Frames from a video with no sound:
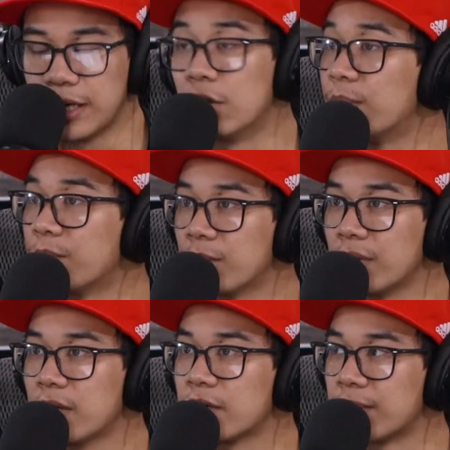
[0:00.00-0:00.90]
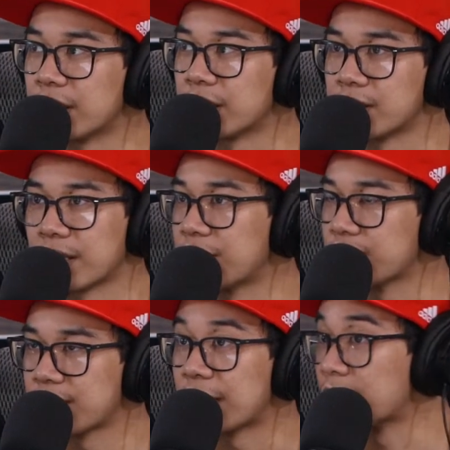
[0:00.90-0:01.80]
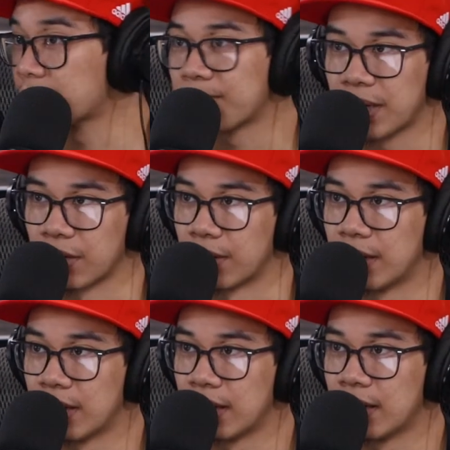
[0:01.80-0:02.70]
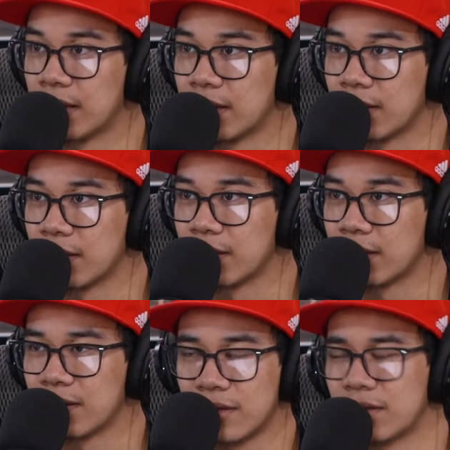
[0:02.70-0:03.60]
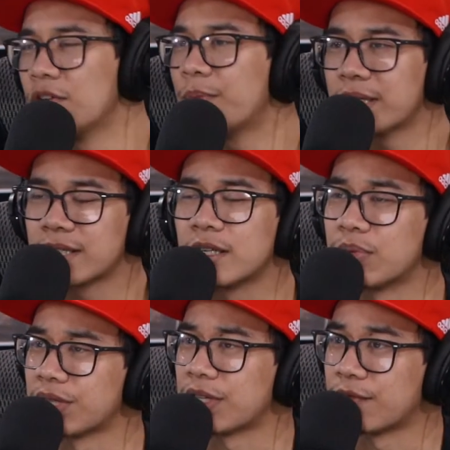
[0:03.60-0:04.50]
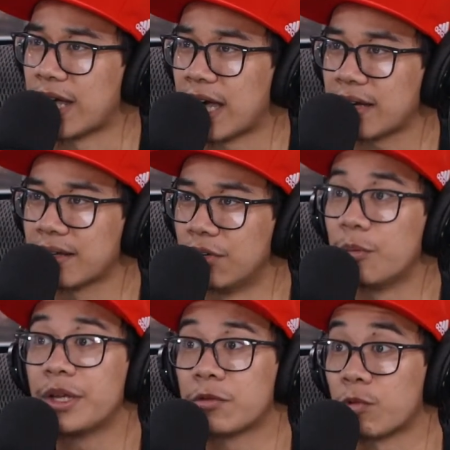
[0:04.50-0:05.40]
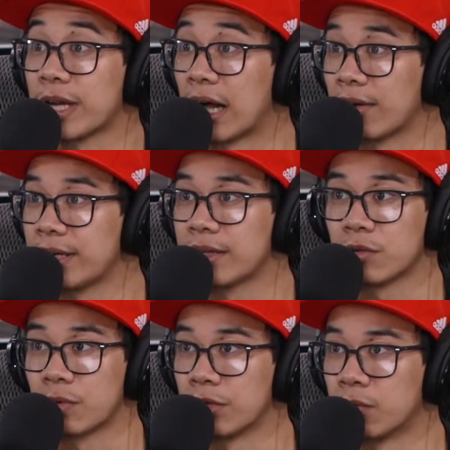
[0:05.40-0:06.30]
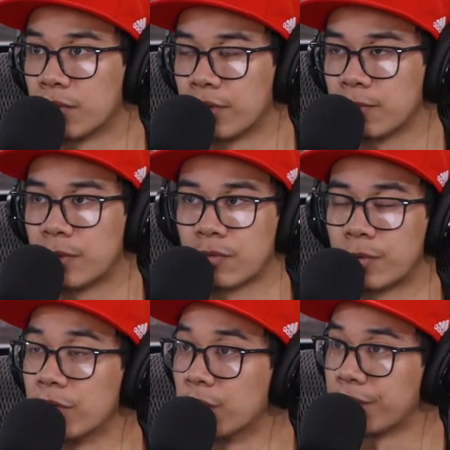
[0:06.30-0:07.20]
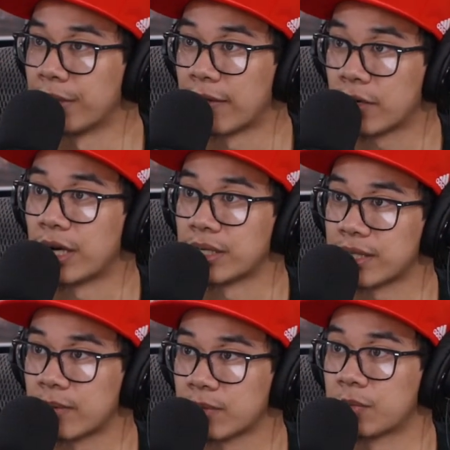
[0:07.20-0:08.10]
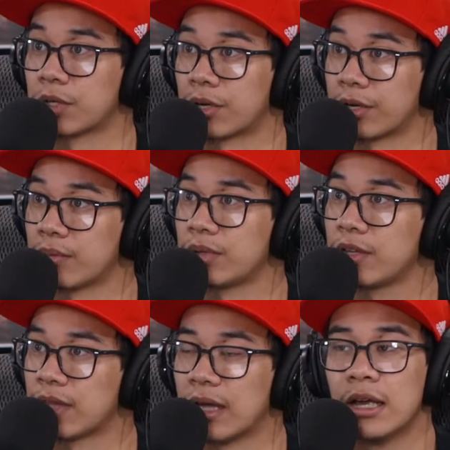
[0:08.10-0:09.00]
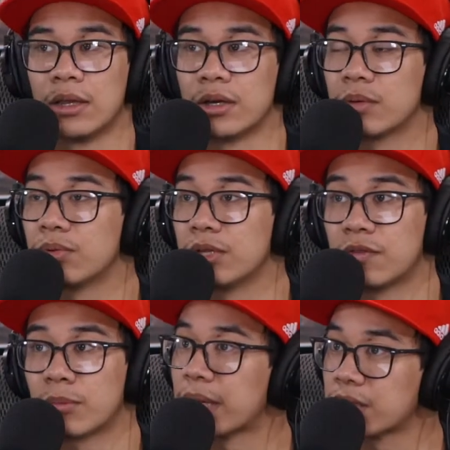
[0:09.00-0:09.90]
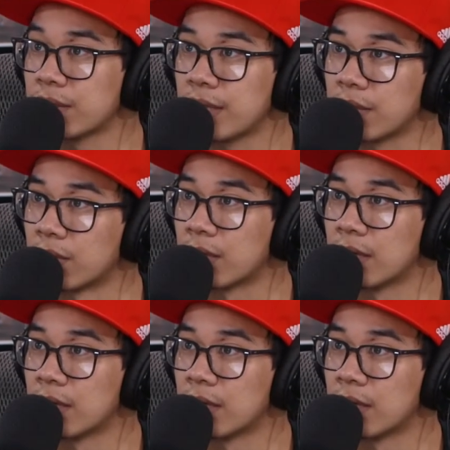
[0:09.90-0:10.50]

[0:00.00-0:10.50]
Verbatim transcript: nobody would believe him because, like, he's just saying it disappeared. Nobody's going to believe that. Nobody in reality, in the real world, with real world life concepts are going to believe that. They're going to believe you're mentally ill.